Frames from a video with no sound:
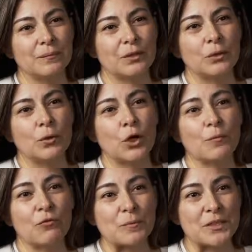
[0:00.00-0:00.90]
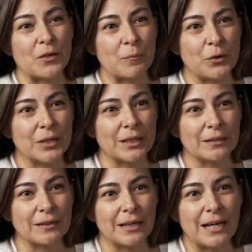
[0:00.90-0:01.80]
you know, coming from South
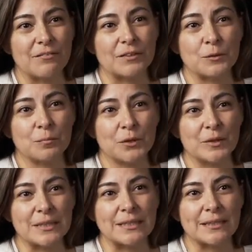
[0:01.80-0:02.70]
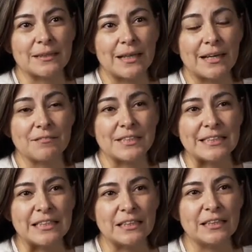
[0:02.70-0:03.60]
America, I have experienced, I have
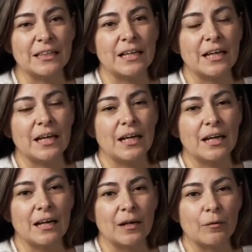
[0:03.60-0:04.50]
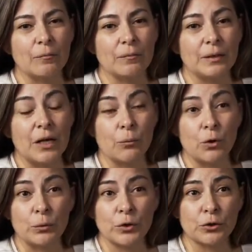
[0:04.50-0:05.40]
seen in
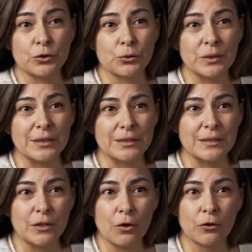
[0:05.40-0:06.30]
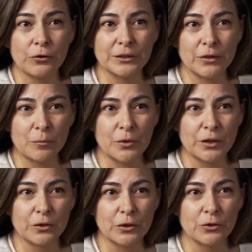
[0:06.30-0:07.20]
our own country, as in other South
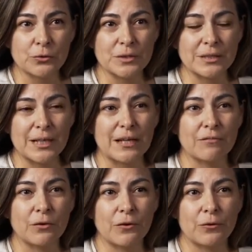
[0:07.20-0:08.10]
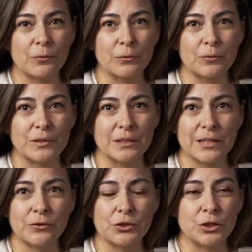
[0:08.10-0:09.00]
American countries that have gone through
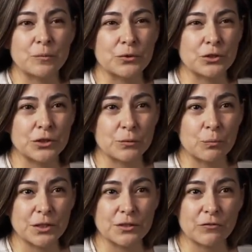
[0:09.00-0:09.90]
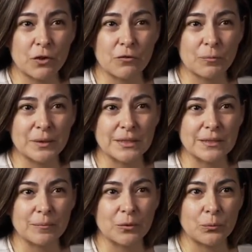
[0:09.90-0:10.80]
dictatorships or just oppressive
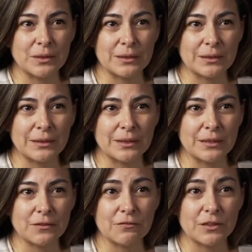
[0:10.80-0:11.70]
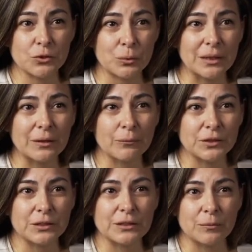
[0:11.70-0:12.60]
governments. I mean, we see the case of Venezuela,
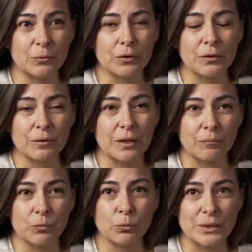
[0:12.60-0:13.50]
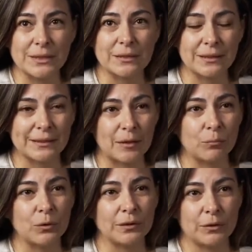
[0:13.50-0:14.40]
which is the more recent
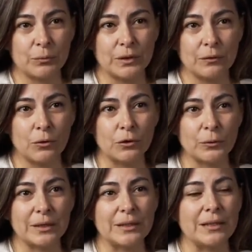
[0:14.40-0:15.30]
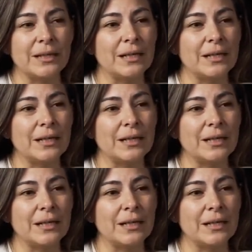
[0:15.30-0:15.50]
example that we all look at it.